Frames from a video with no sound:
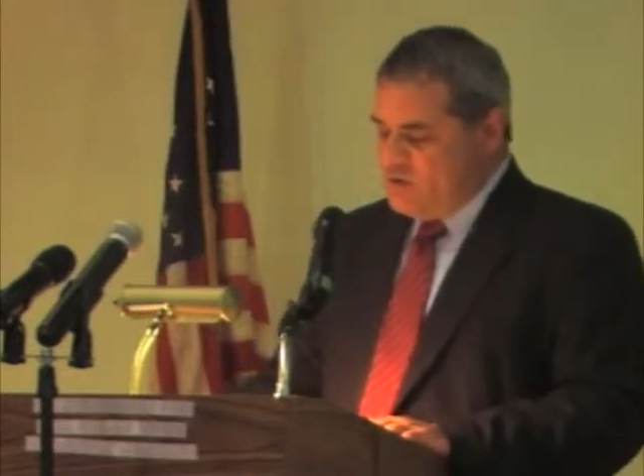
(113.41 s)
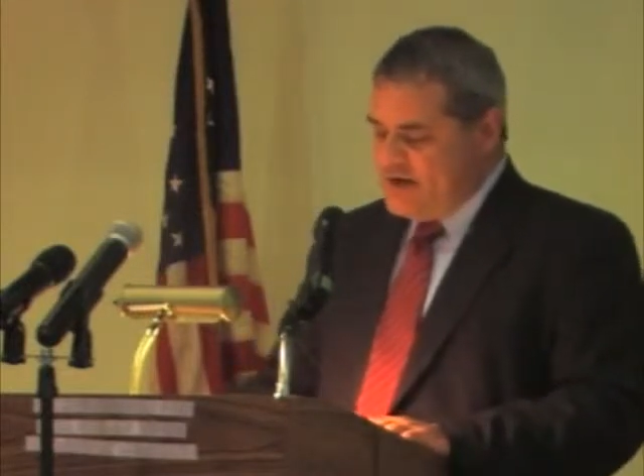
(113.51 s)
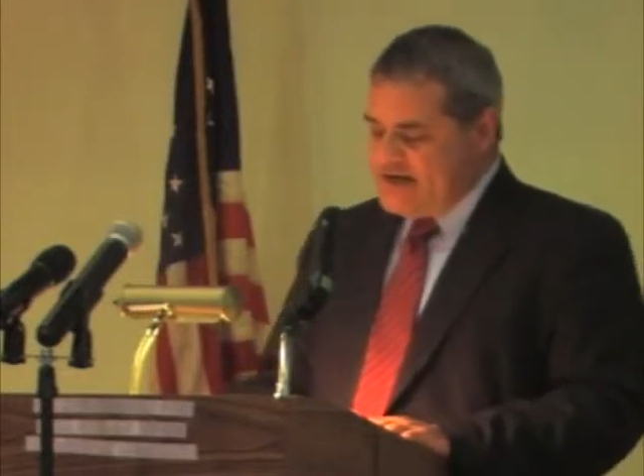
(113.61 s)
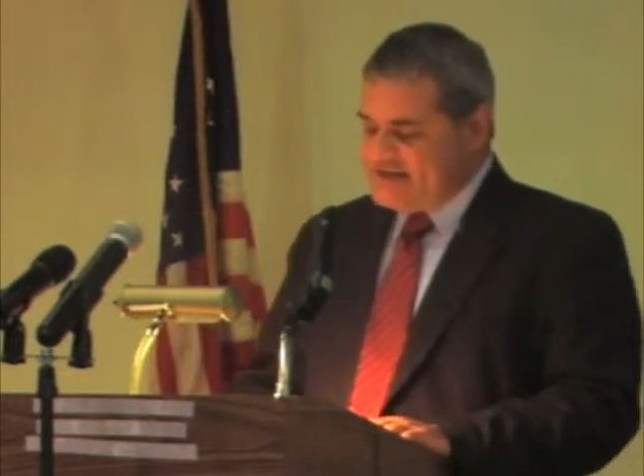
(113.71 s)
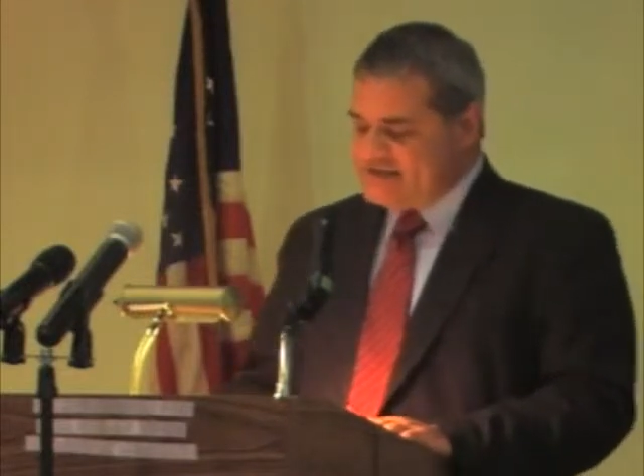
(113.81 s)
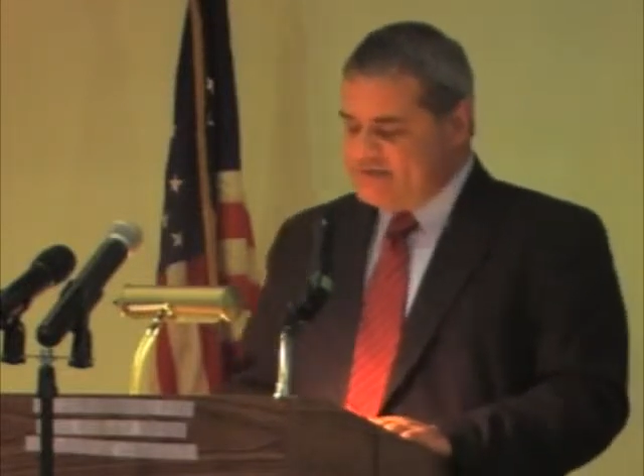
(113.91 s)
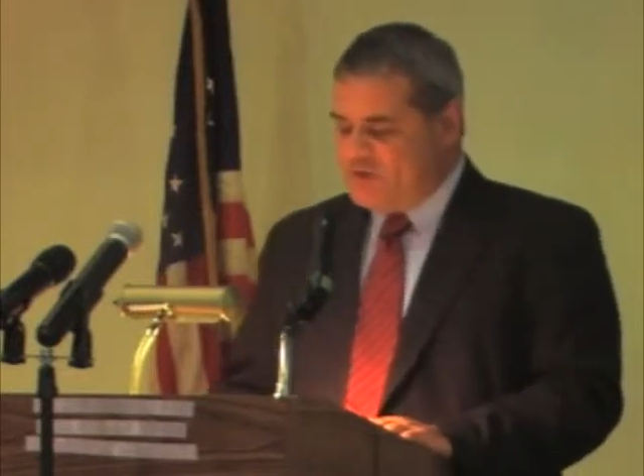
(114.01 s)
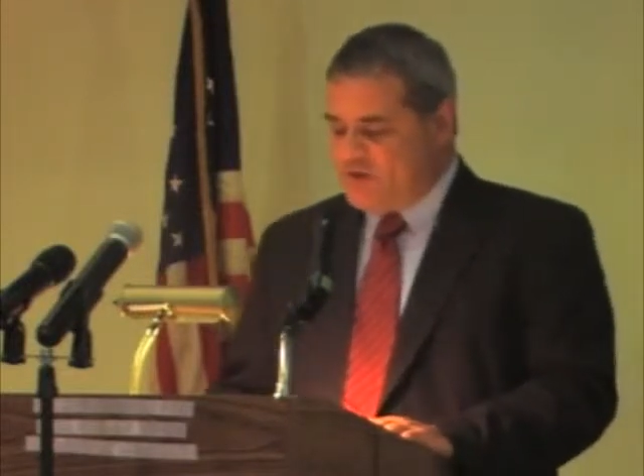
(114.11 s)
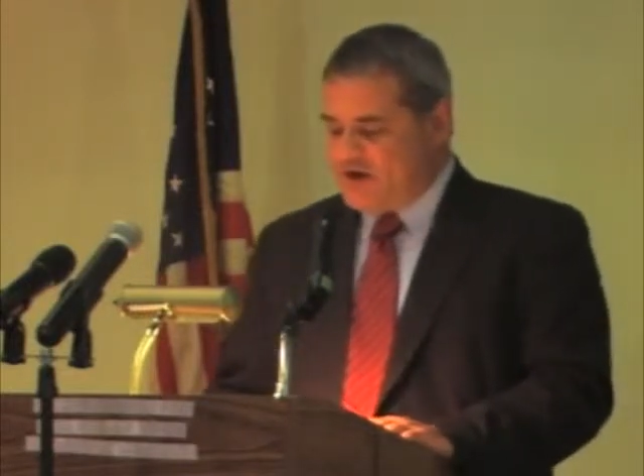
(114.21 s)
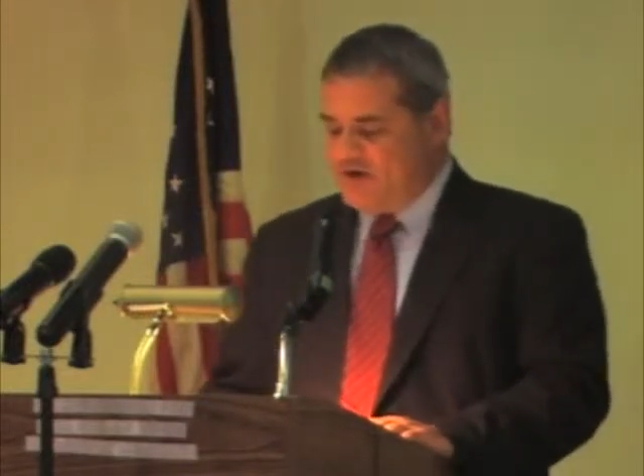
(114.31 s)
We need to
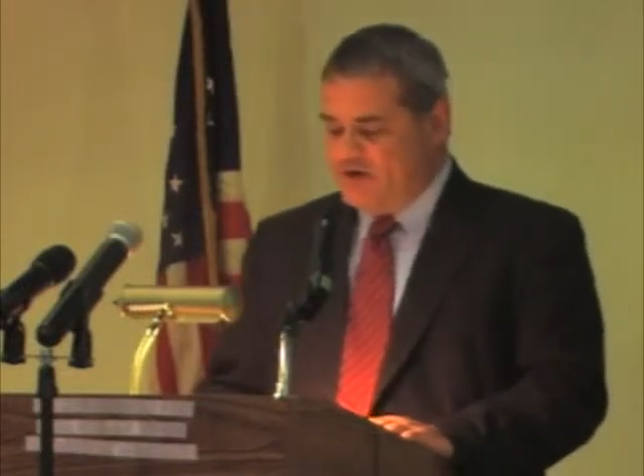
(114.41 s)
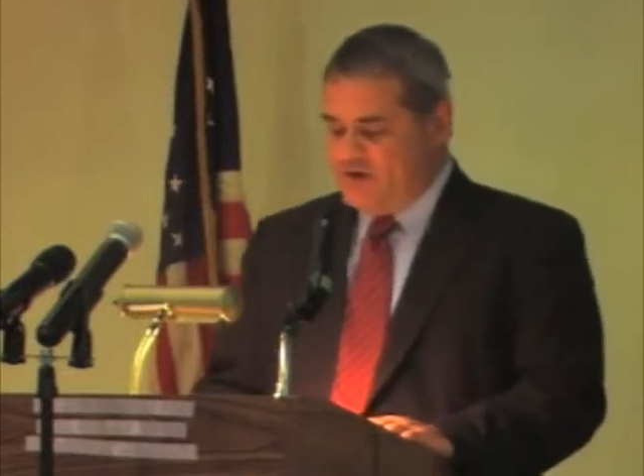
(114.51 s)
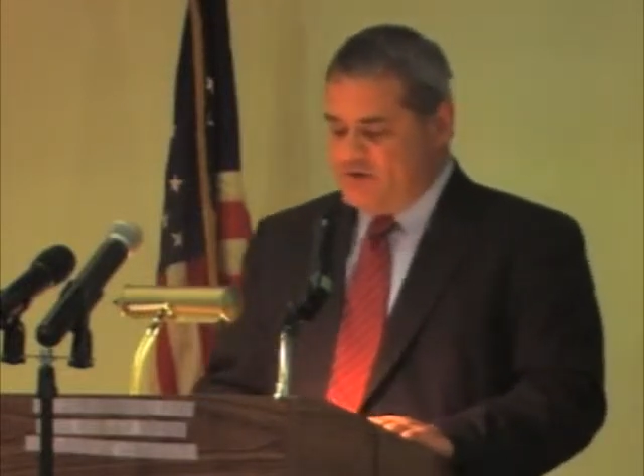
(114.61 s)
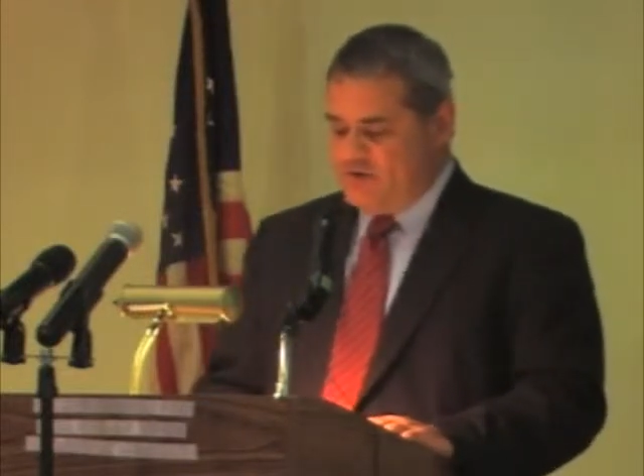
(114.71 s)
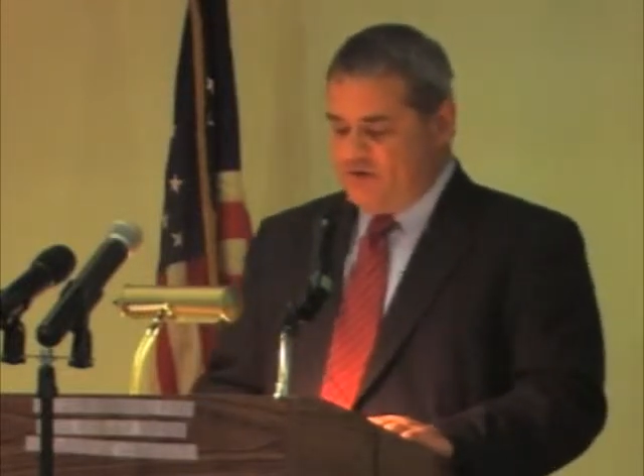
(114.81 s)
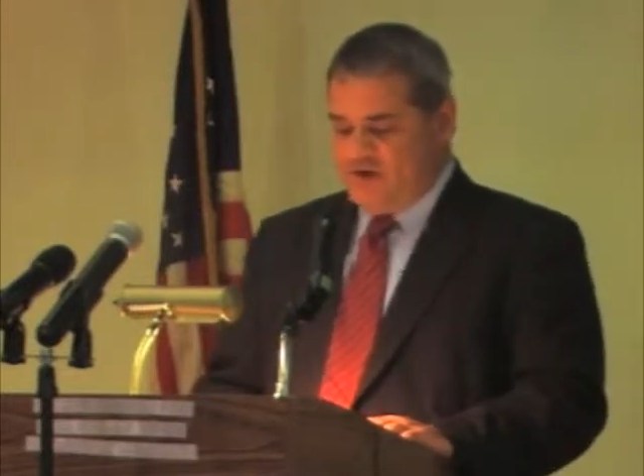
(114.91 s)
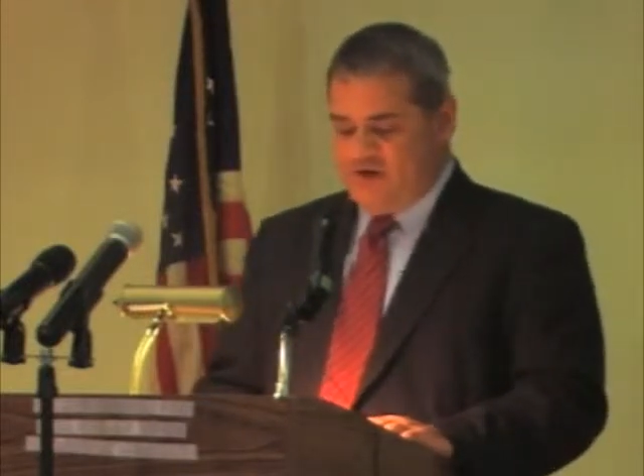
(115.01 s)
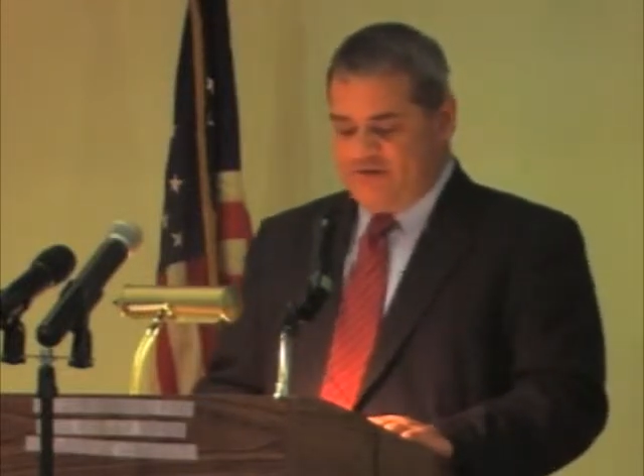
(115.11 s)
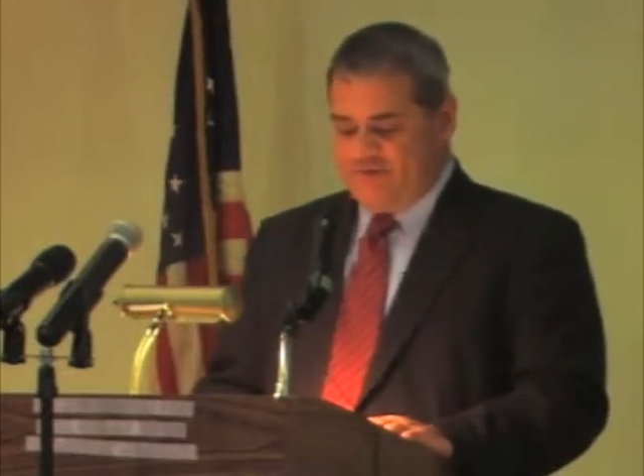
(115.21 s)
support our local law